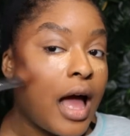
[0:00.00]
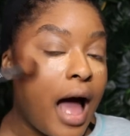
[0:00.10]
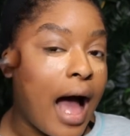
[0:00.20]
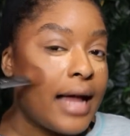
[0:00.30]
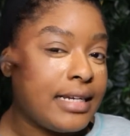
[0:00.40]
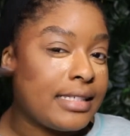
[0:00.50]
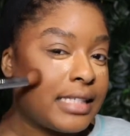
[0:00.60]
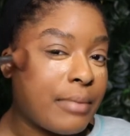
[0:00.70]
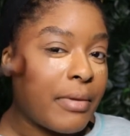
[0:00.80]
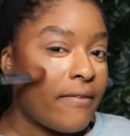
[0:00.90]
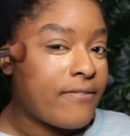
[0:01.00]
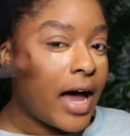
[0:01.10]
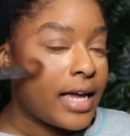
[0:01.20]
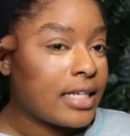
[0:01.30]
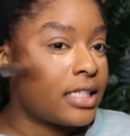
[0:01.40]
I need some
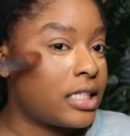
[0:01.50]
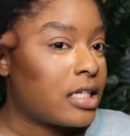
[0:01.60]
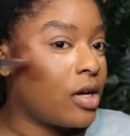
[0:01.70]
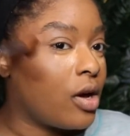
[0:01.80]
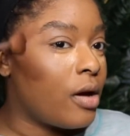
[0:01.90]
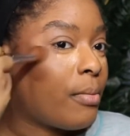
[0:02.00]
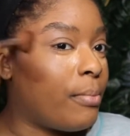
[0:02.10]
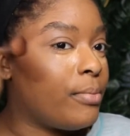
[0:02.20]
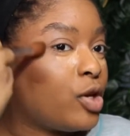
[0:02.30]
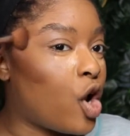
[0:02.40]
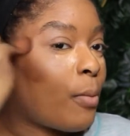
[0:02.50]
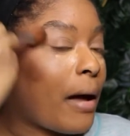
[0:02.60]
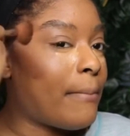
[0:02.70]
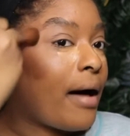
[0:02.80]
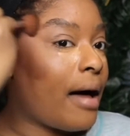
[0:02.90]
advice. You know,
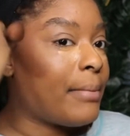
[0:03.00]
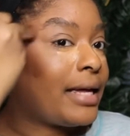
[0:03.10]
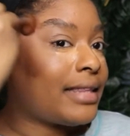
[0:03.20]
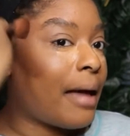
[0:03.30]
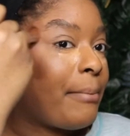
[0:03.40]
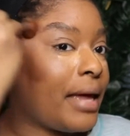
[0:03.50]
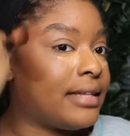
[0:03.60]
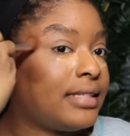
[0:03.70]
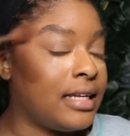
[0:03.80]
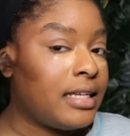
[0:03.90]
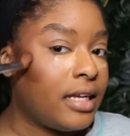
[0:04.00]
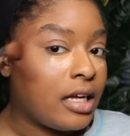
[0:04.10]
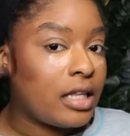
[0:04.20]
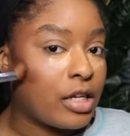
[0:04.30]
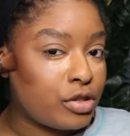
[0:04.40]
my mom made that baked
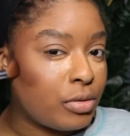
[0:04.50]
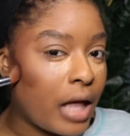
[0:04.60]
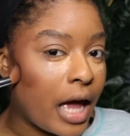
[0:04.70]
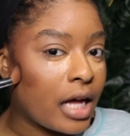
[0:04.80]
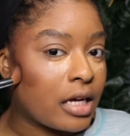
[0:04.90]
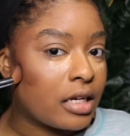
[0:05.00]
ziti that you like.